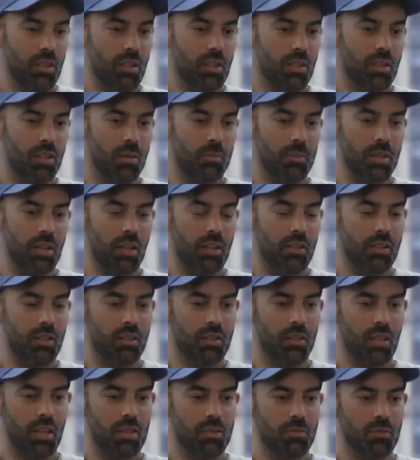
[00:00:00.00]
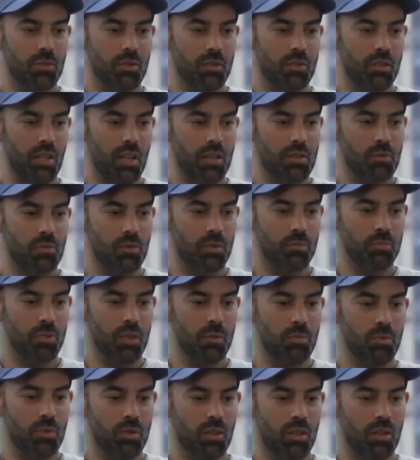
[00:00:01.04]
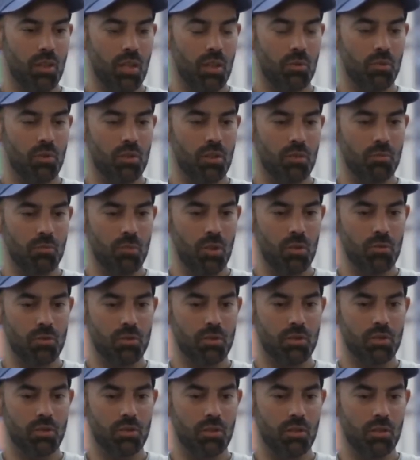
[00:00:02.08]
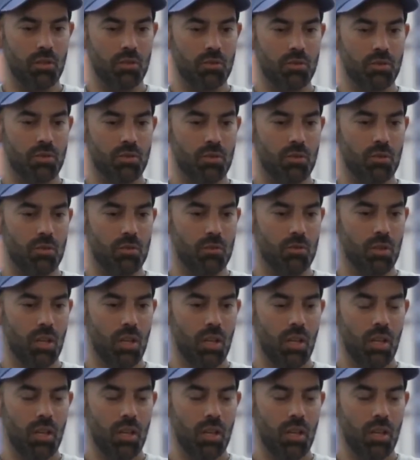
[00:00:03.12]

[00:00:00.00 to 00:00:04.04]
Yeah, I mean, I think that's what that's what people connect with the most, you know. So